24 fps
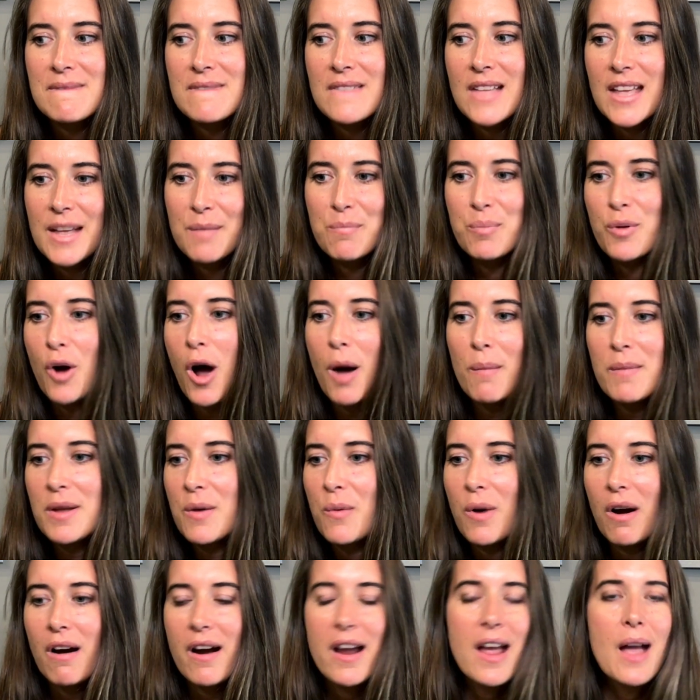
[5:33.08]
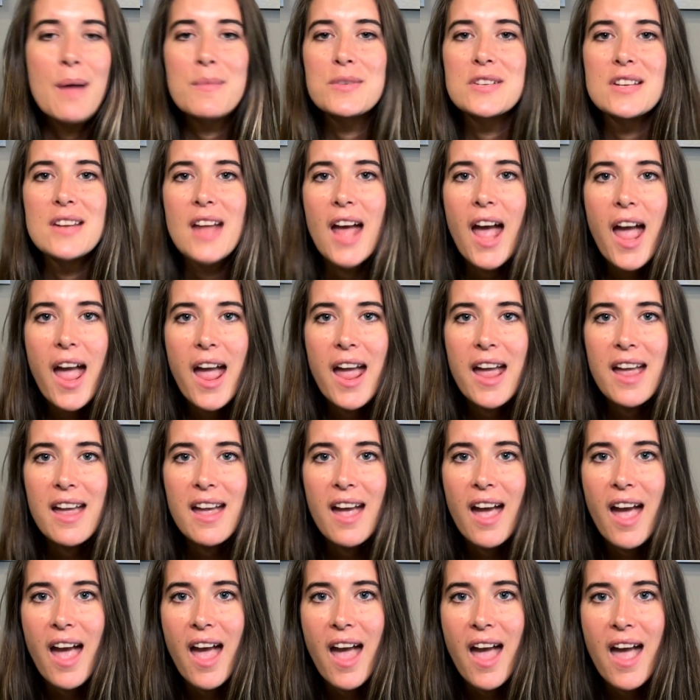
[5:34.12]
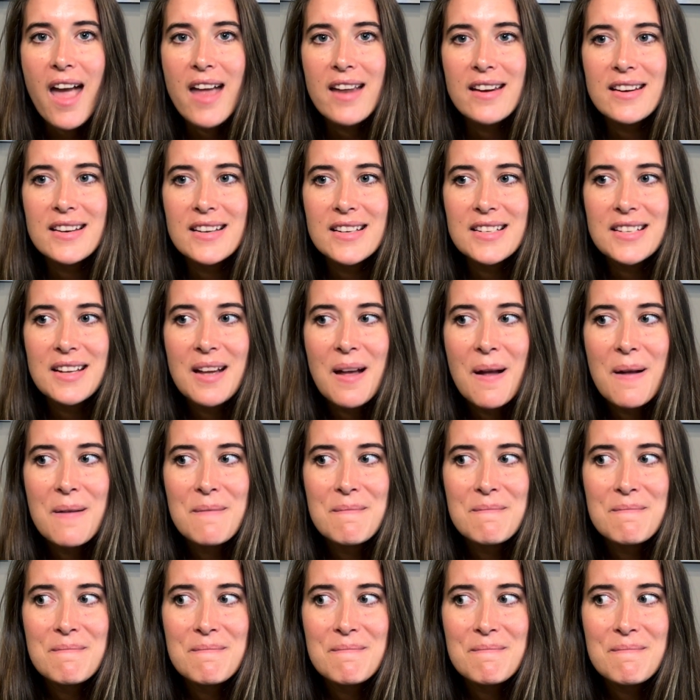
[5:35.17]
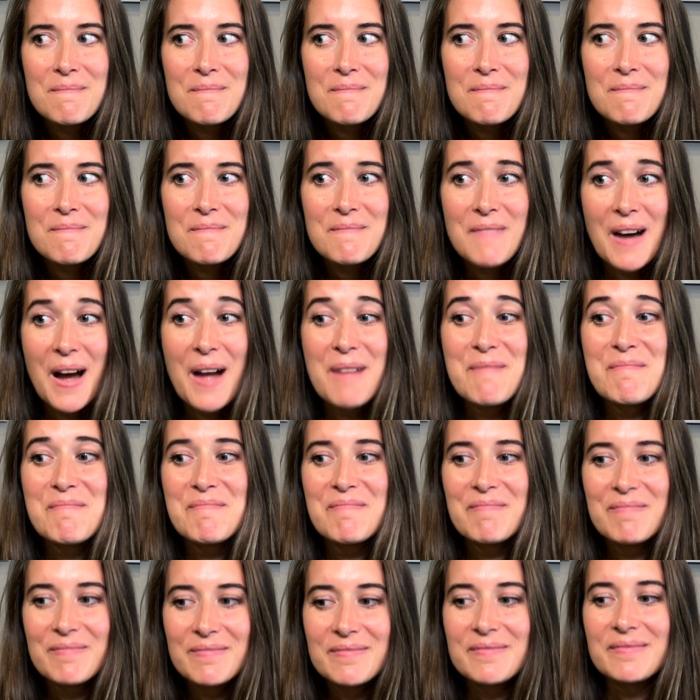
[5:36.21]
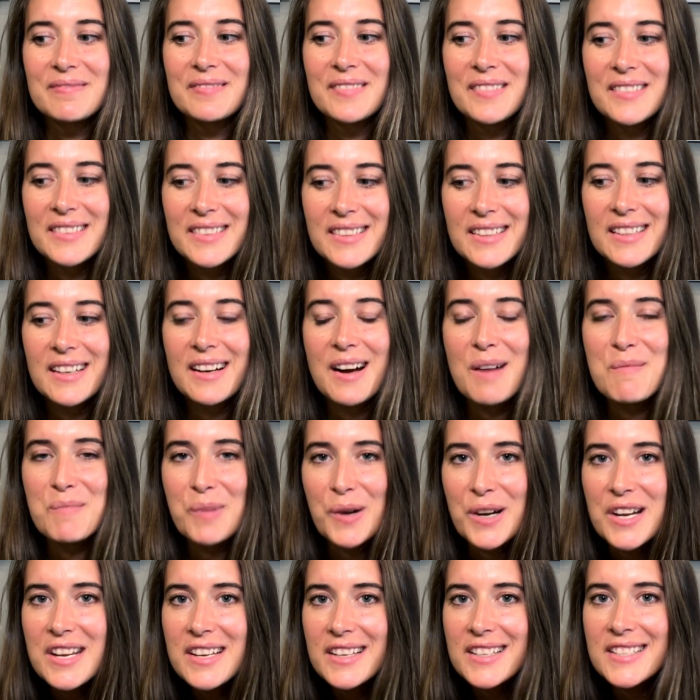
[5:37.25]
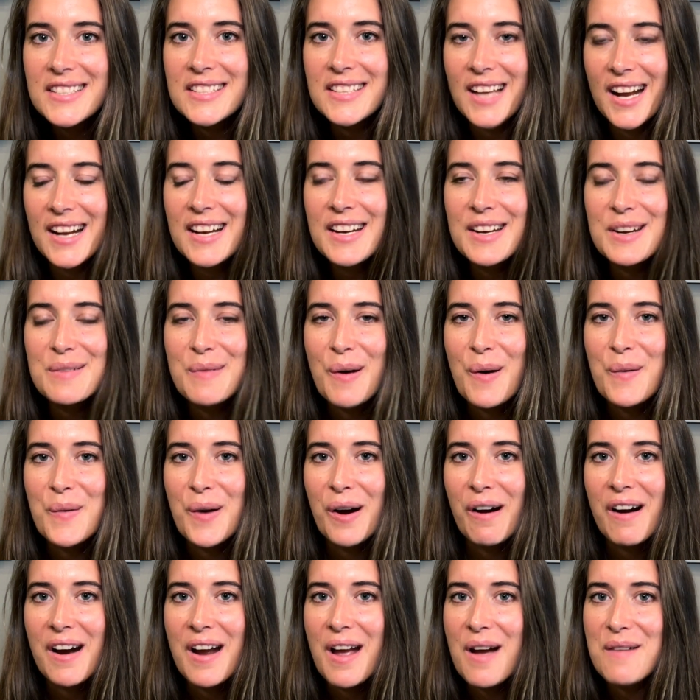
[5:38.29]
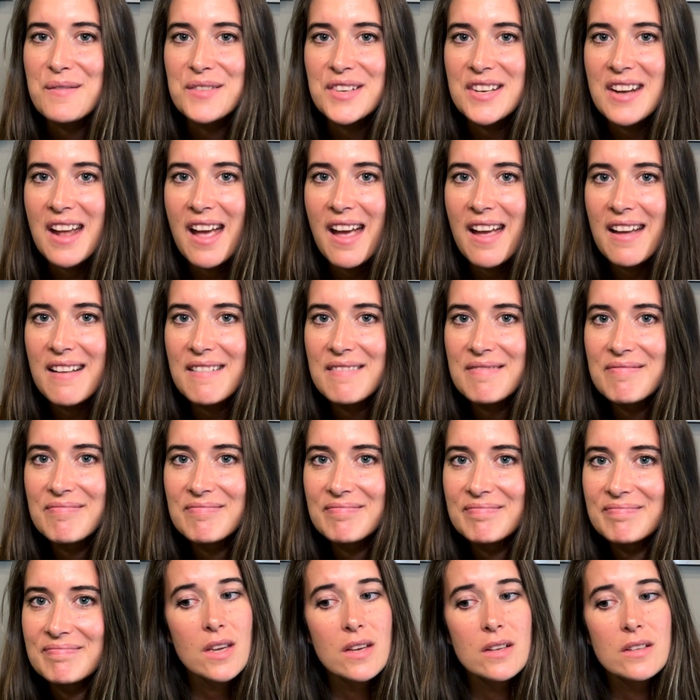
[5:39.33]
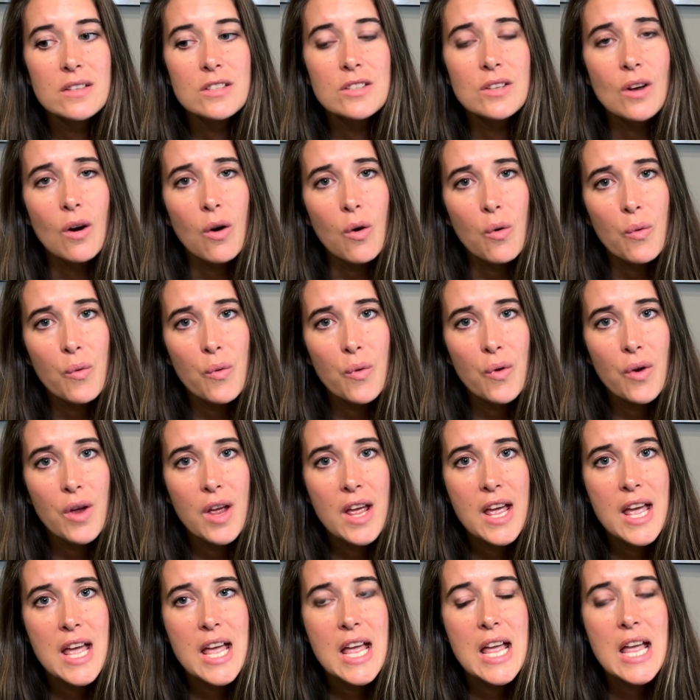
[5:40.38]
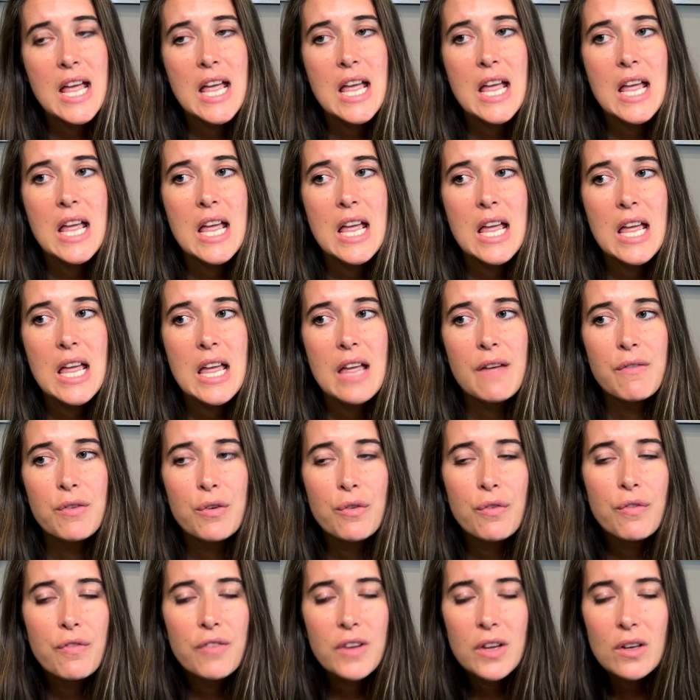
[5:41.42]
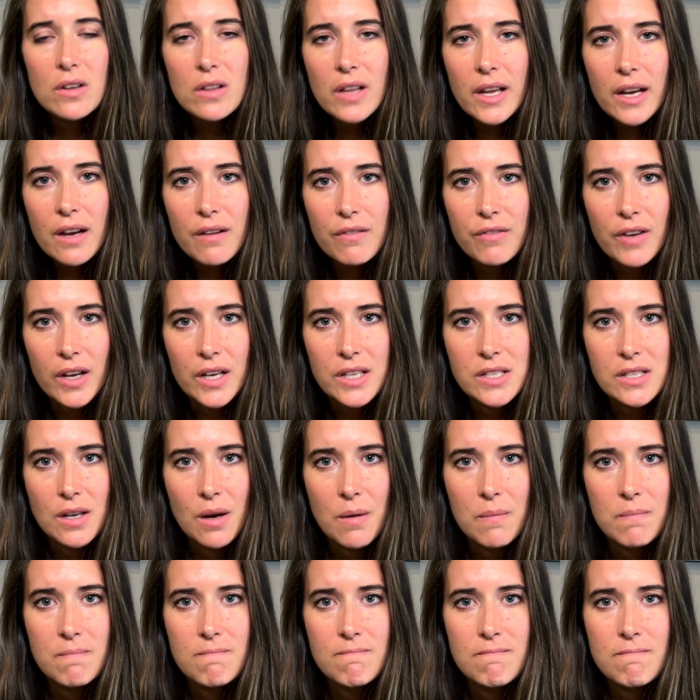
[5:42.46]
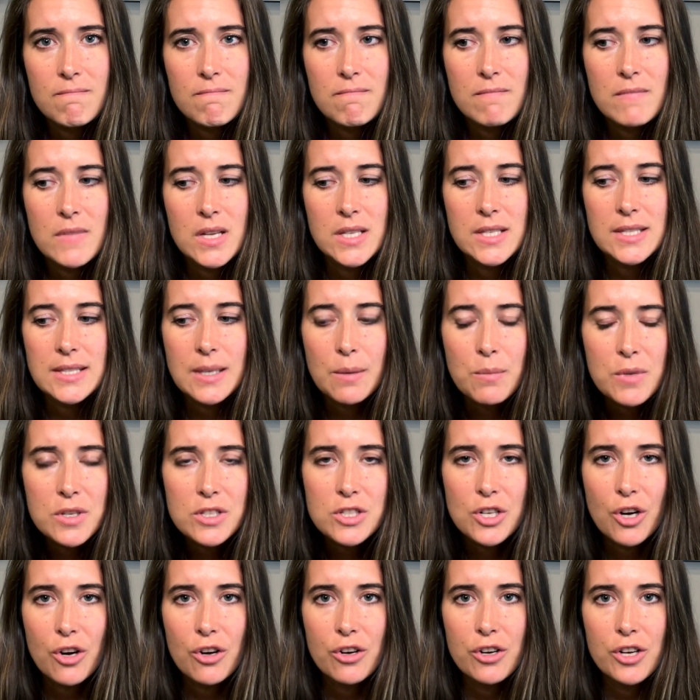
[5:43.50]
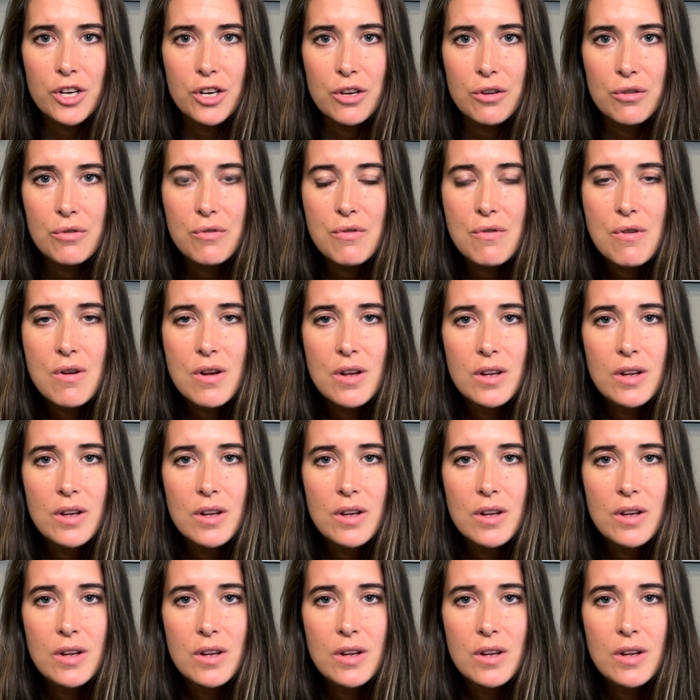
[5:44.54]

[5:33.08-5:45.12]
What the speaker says: it brought me where I am today. And I'm pretty excited about where I am today. So if you feel like a victim and someone's hurt you,